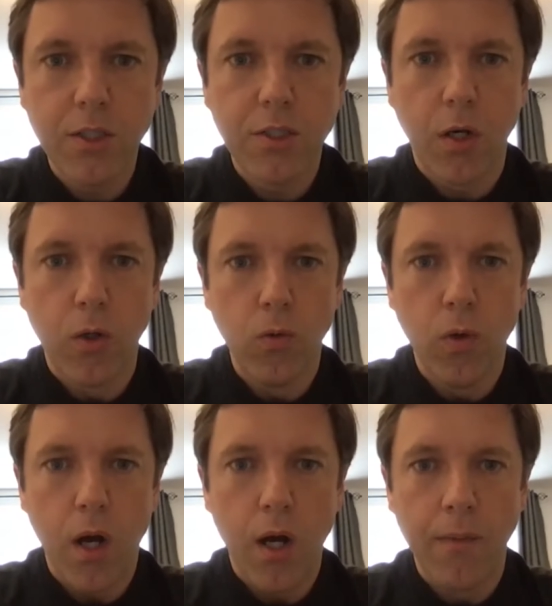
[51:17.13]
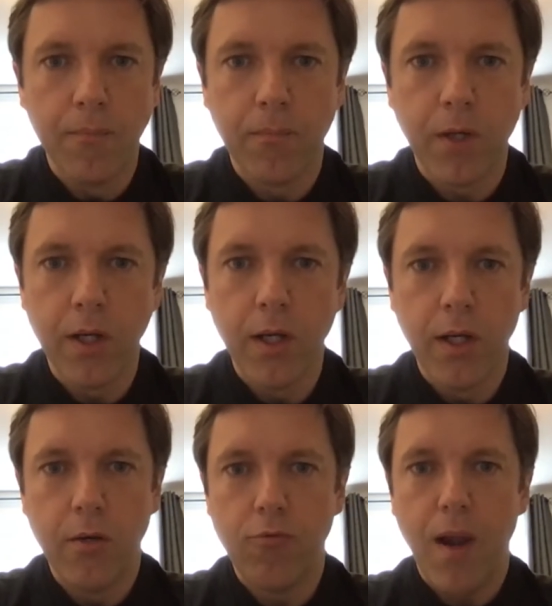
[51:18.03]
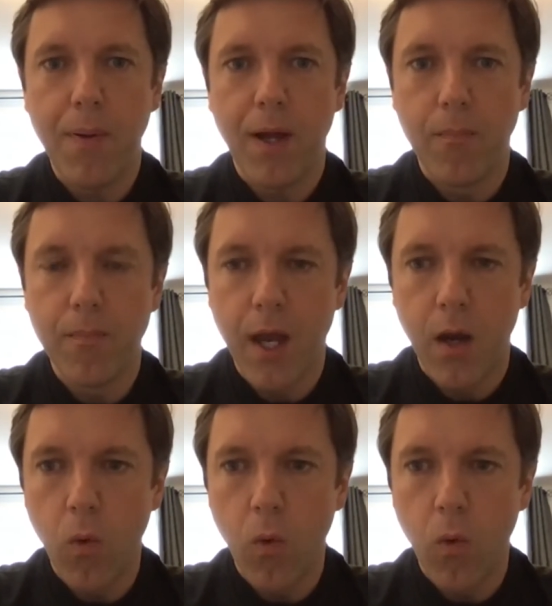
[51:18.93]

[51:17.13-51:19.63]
so I'm going to wrap it up now.